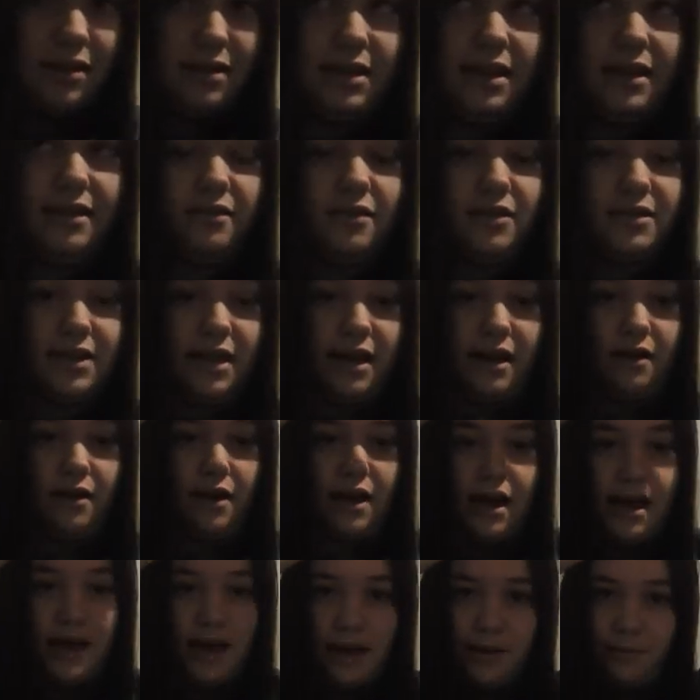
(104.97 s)
Take those out
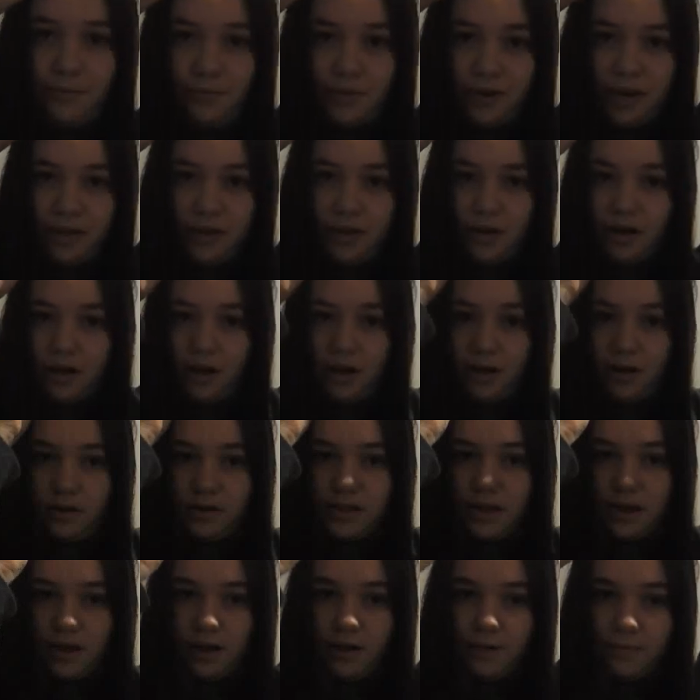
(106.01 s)
and bring the
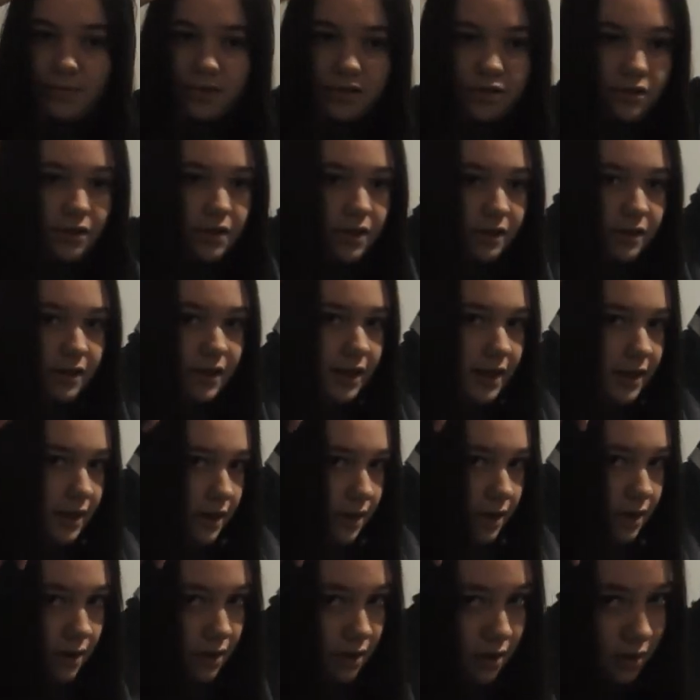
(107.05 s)
curls up so that
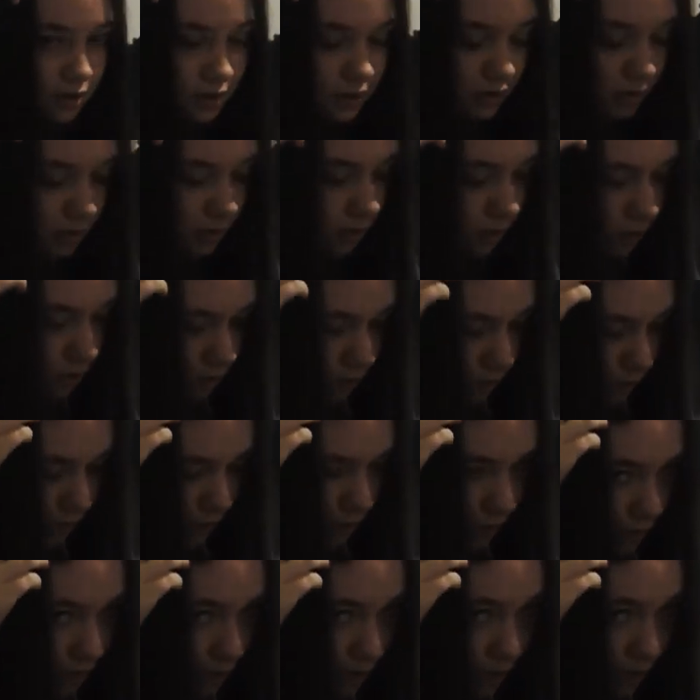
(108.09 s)
they're on
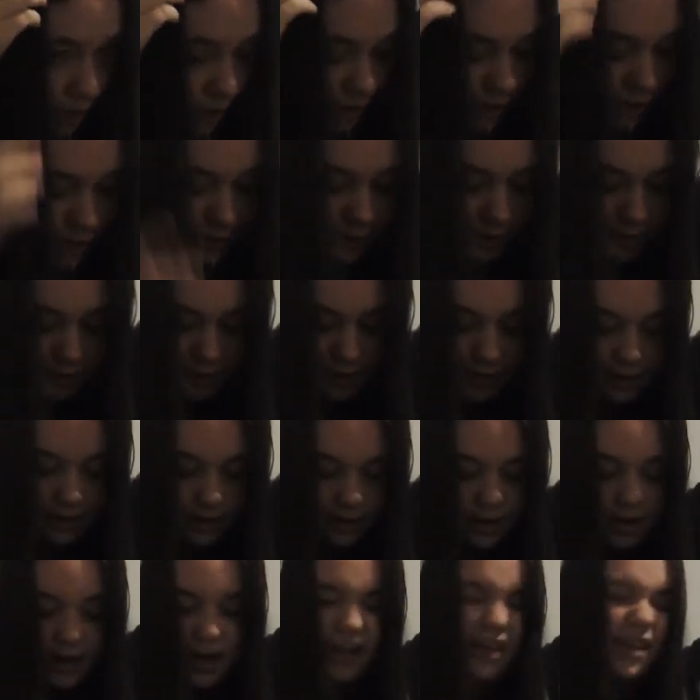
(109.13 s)
the thing there.
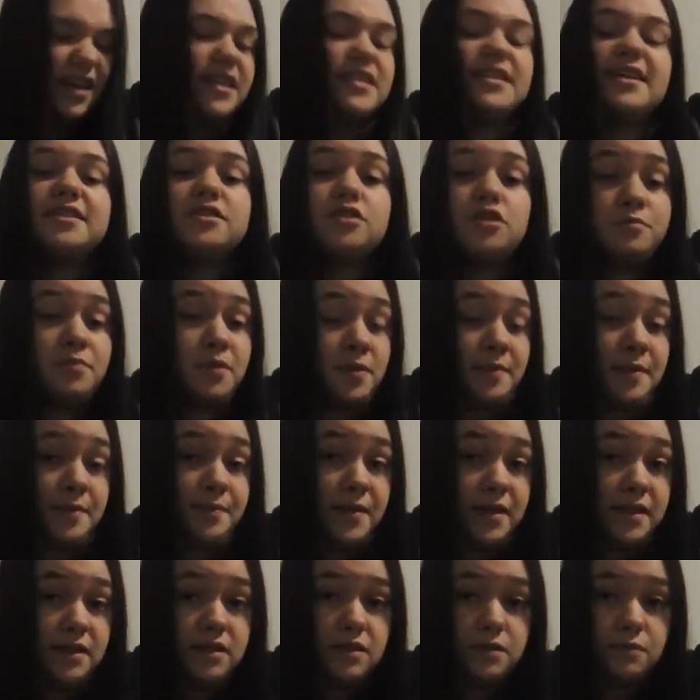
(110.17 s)
And you're going to take 2 bobby
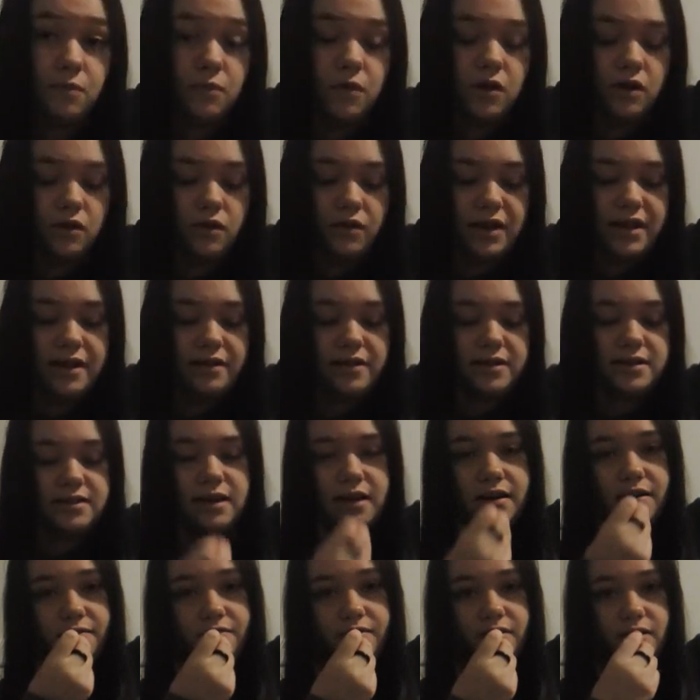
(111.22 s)
pins, one on either
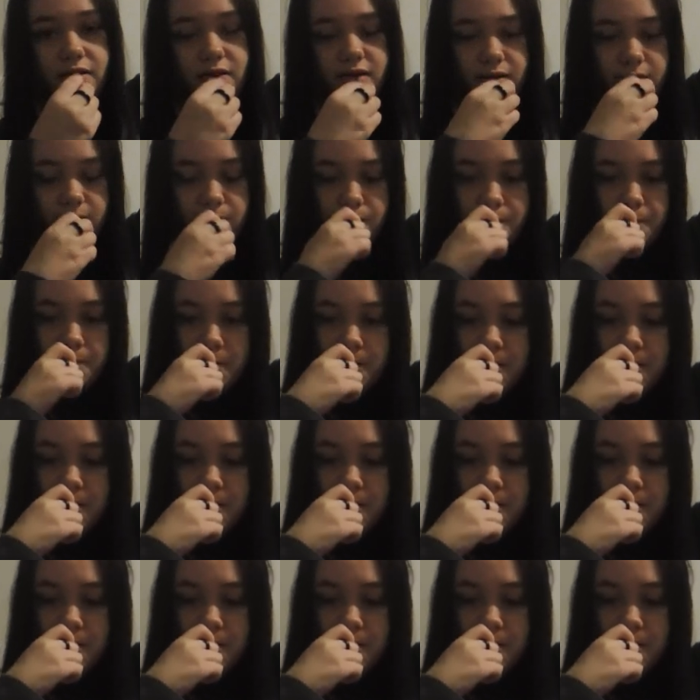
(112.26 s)
side of the curl.